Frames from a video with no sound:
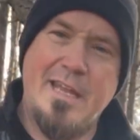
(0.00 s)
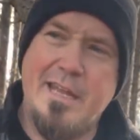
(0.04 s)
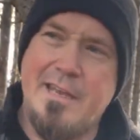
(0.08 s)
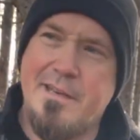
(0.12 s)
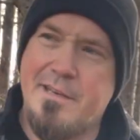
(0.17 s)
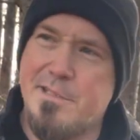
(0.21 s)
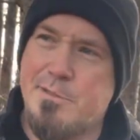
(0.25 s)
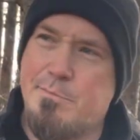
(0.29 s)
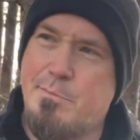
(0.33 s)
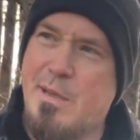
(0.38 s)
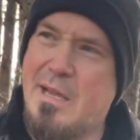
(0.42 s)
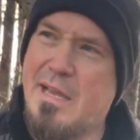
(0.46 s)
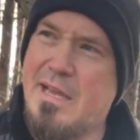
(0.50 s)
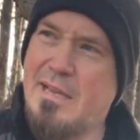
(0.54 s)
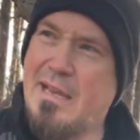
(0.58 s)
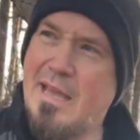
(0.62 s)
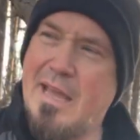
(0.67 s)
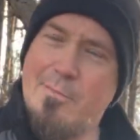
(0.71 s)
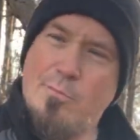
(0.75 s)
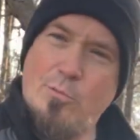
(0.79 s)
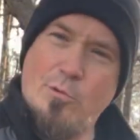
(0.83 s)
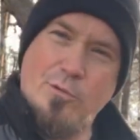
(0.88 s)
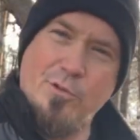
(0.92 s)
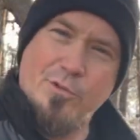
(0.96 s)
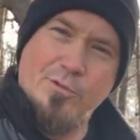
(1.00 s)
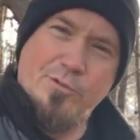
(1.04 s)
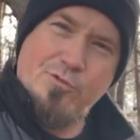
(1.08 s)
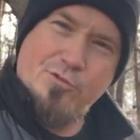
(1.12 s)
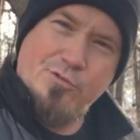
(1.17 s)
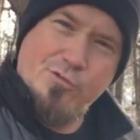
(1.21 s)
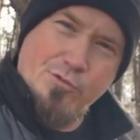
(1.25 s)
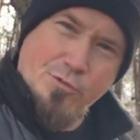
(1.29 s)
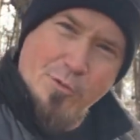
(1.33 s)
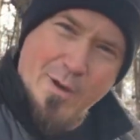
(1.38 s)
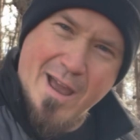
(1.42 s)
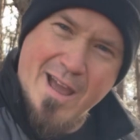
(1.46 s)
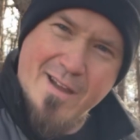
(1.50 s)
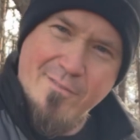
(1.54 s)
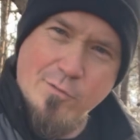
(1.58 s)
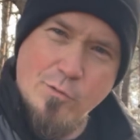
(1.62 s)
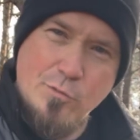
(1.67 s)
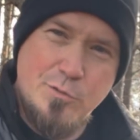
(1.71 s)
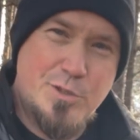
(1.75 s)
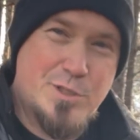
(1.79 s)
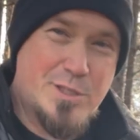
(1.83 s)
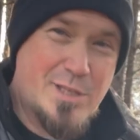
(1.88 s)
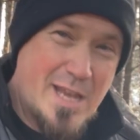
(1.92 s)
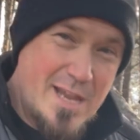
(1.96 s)
end is being able to
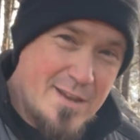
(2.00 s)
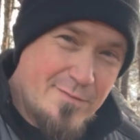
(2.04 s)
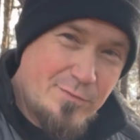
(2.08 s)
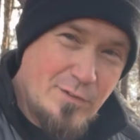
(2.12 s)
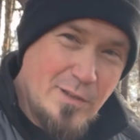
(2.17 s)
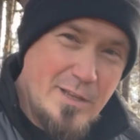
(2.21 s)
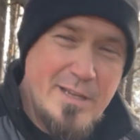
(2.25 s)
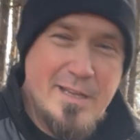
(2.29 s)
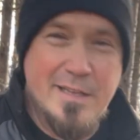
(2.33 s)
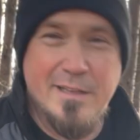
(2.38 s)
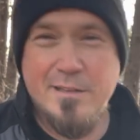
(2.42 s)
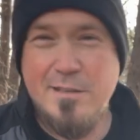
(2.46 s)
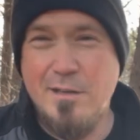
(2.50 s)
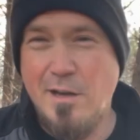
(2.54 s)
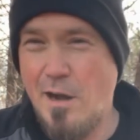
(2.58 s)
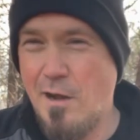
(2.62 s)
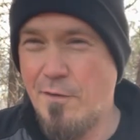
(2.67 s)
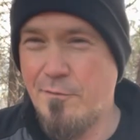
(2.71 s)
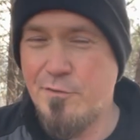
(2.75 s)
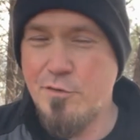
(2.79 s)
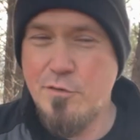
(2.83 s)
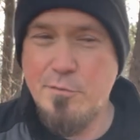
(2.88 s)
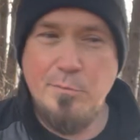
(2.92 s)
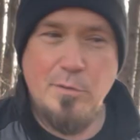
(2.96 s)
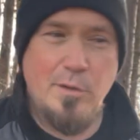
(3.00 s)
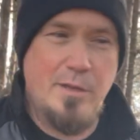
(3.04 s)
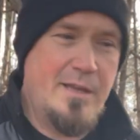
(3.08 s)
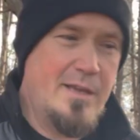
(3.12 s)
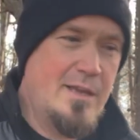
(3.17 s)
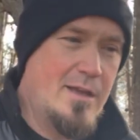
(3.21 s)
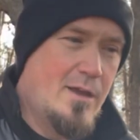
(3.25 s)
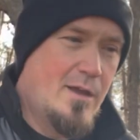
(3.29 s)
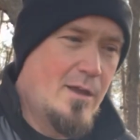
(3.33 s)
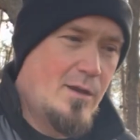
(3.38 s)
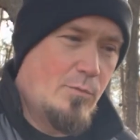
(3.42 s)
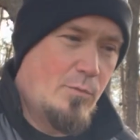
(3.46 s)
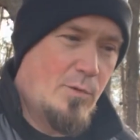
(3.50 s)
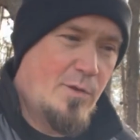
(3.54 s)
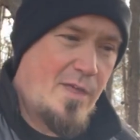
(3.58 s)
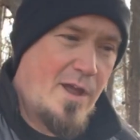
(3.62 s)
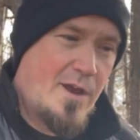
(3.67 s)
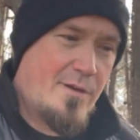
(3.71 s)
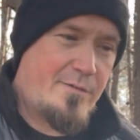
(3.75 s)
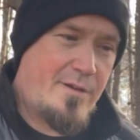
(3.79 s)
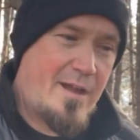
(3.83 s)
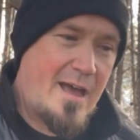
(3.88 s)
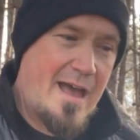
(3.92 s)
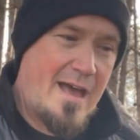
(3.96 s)
travel safely and comfortably with
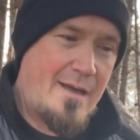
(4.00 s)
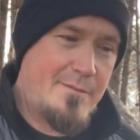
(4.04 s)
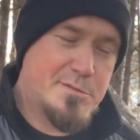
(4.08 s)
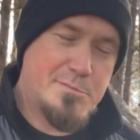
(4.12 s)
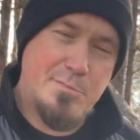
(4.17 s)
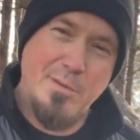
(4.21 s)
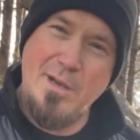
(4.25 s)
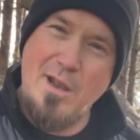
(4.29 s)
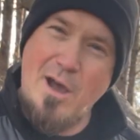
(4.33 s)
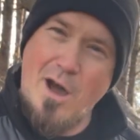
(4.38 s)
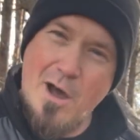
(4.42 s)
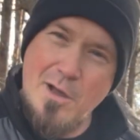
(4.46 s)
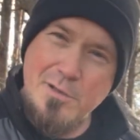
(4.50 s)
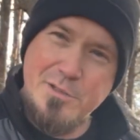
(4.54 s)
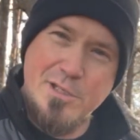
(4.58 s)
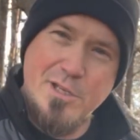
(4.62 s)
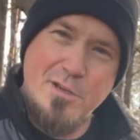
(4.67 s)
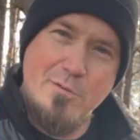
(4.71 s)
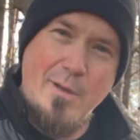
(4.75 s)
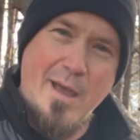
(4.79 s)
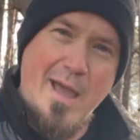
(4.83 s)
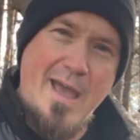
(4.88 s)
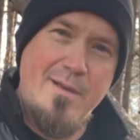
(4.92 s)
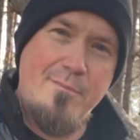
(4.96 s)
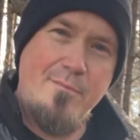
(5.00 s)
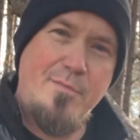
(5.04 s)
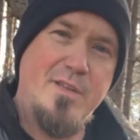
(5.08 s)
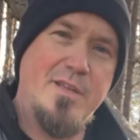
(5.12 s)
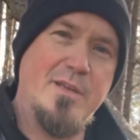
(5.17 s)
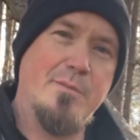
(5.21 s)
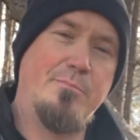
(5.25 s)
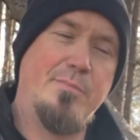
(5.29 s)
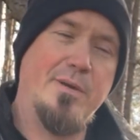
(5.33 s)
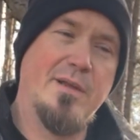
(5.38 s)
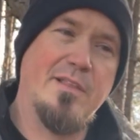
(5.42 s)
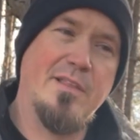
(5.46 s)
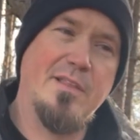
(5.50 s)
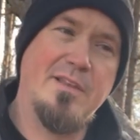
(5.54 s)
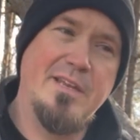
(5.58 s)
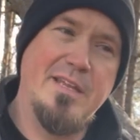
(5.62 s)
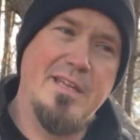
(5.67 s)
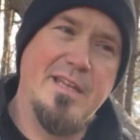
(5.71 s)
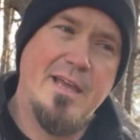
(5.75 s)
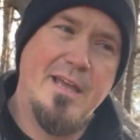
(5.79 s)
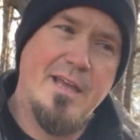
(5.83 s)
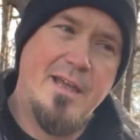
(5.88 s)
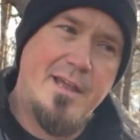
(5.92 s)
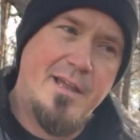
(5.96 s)
our knives, but also have the
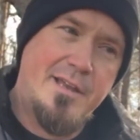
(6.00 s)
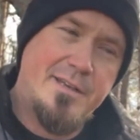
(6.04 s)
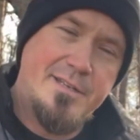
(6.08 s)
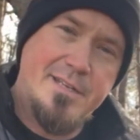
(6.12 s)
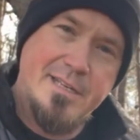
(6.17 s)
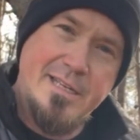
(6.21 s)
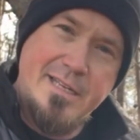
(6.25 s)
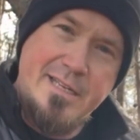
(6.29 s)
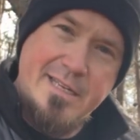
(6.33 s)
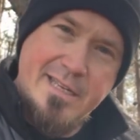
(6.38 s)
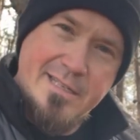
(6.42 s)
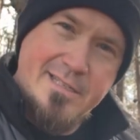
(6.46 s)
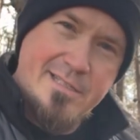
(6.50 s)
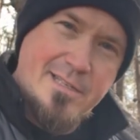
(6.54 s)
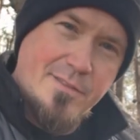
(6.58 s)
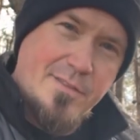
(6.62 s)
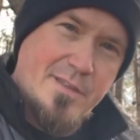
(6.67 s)
ability to get to